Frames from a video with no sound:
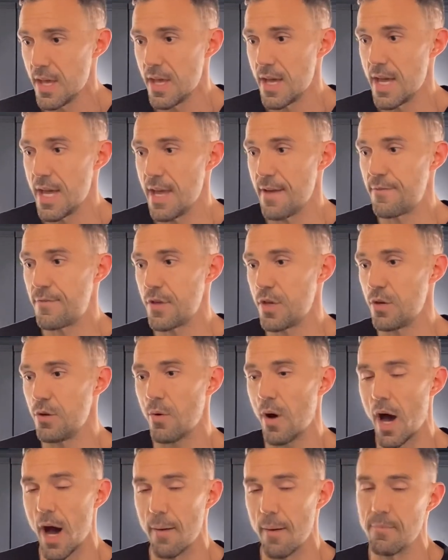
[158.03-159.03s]
If
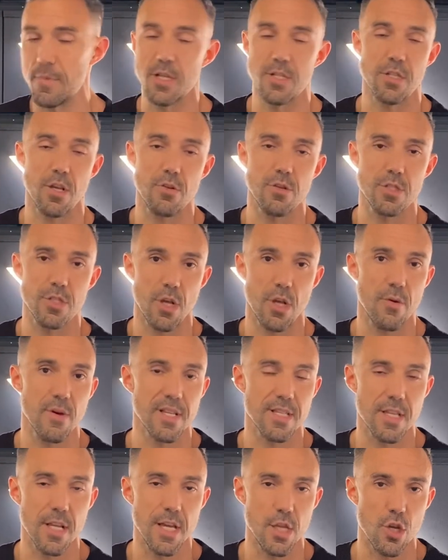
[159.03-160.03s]
you so
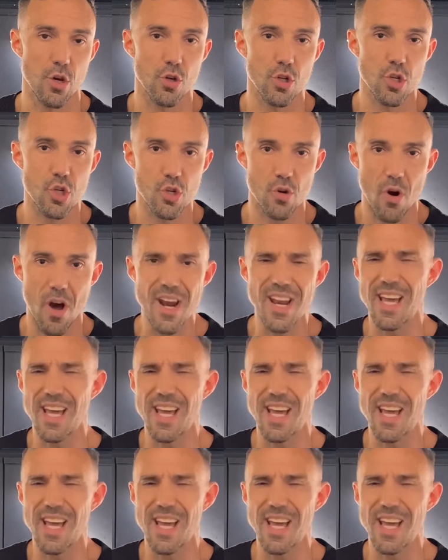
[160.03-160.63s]
you're trying